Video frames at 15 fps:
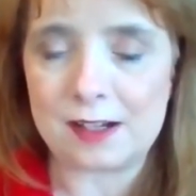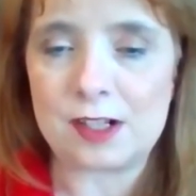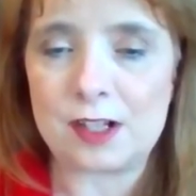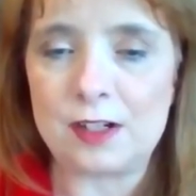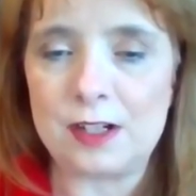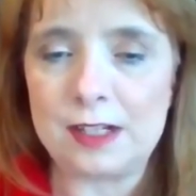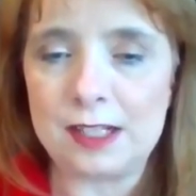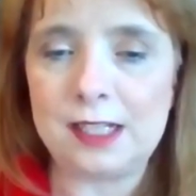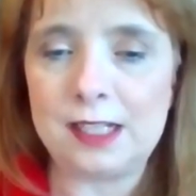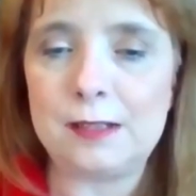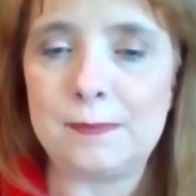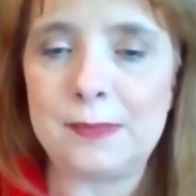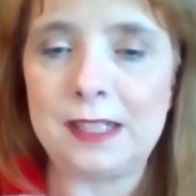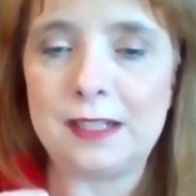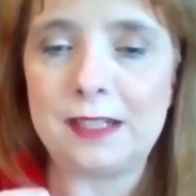So you need
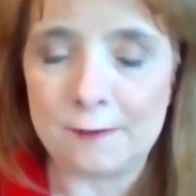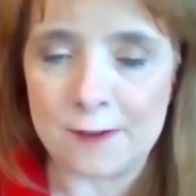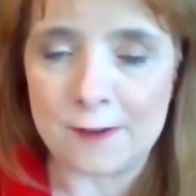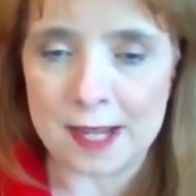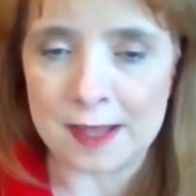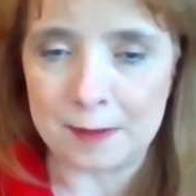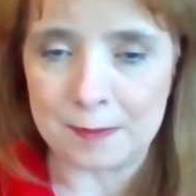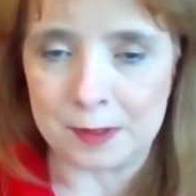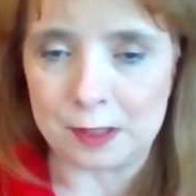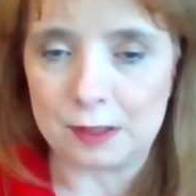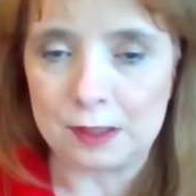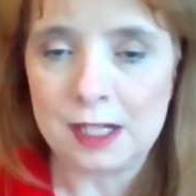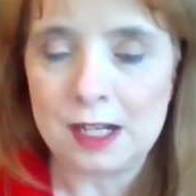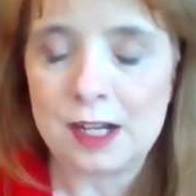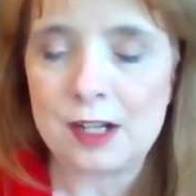to be
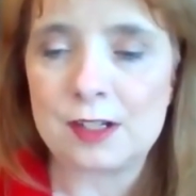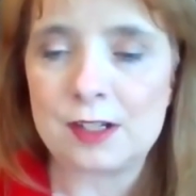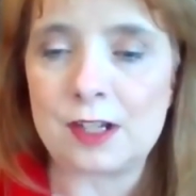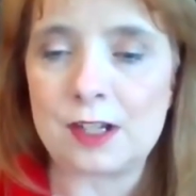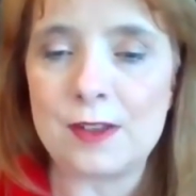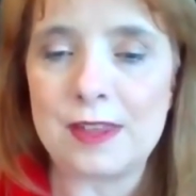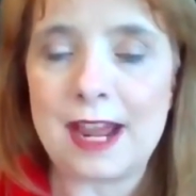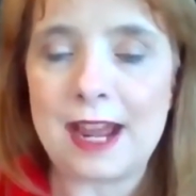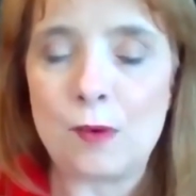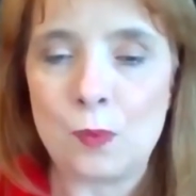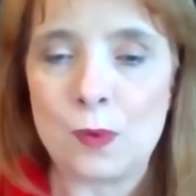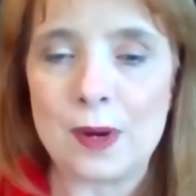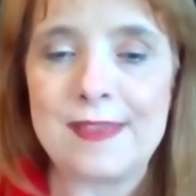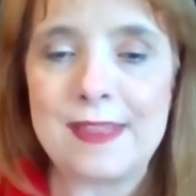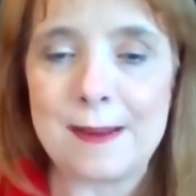available so
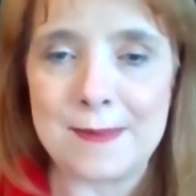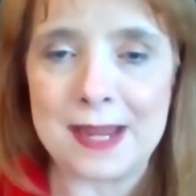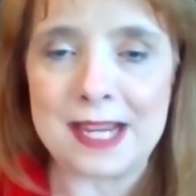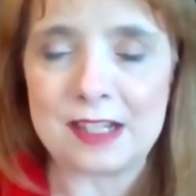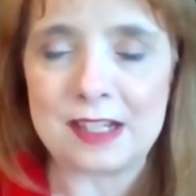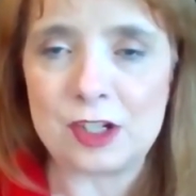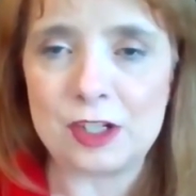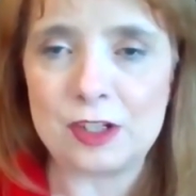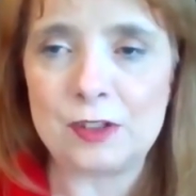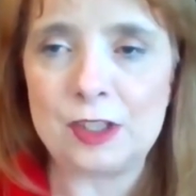that when they message you,